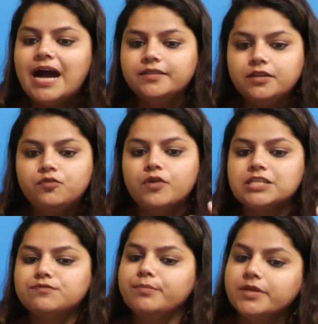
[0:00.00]
are the
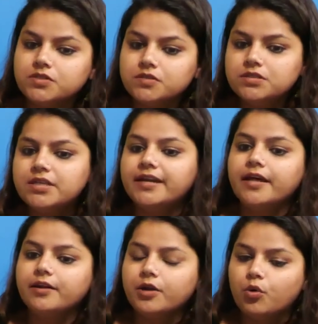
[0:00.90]
transformations that
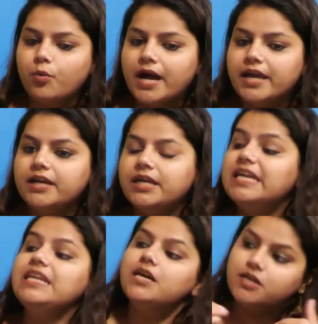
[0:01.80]
are required
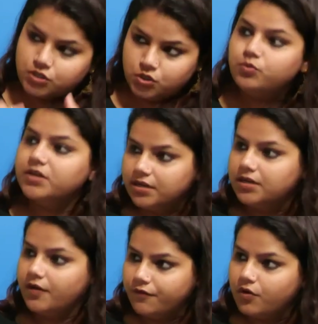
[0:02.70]
in a student?
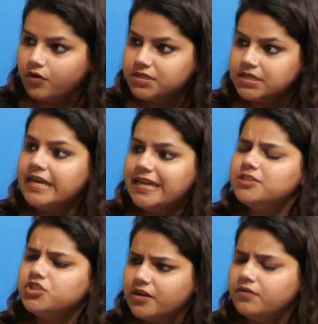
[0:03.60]
Of course,
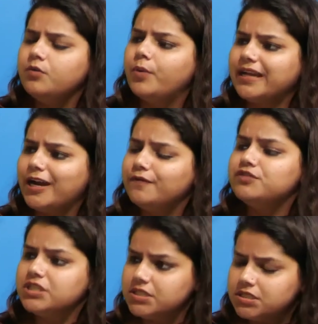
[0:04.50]
in general, what kind of
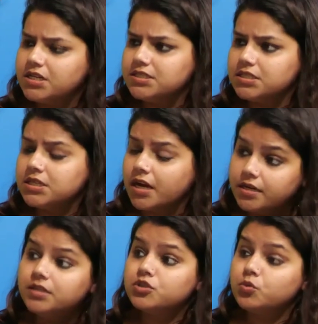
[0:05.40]
changes does a
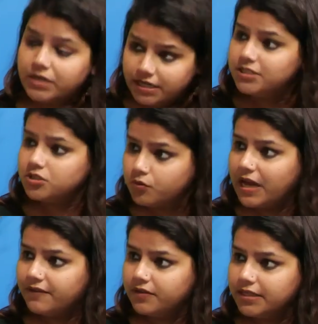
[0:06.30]
student needs to
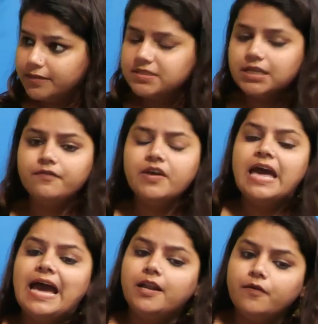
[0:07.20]
have in themselves?
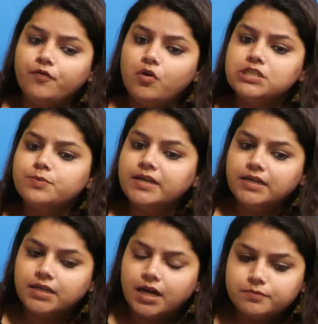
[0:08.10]
And of course, when
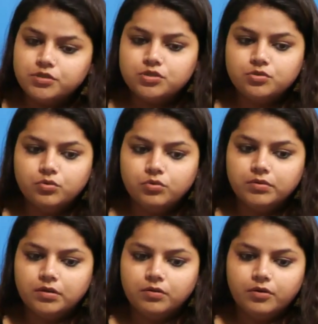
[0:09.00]
it comes to
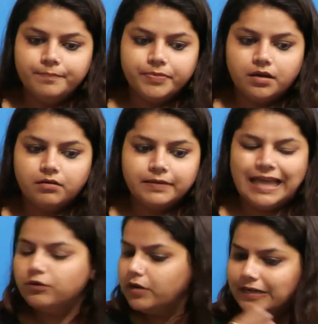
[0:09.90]

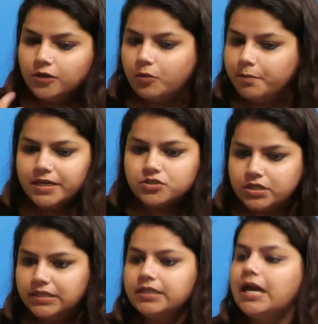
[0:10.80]
calculating or
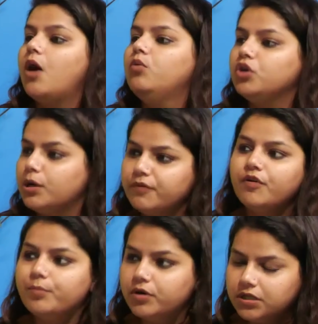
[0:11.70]
measuring the outcome of
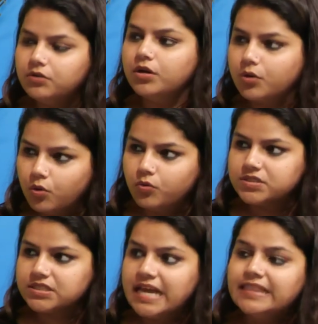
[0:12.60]
a particular
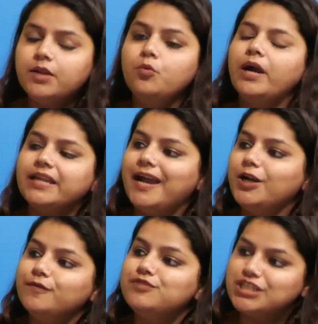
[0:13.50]
course, then what
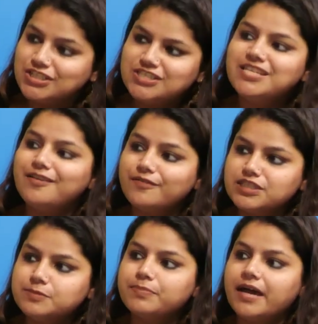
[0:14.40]
kind of changes are
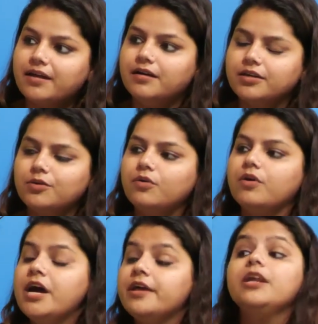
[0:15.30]

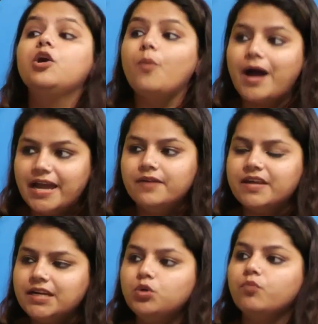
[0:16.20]
required
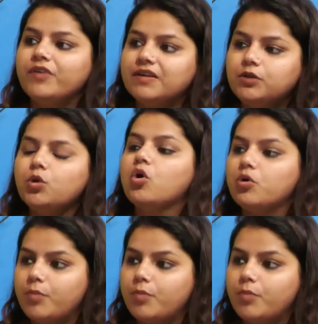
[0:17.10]
when we talk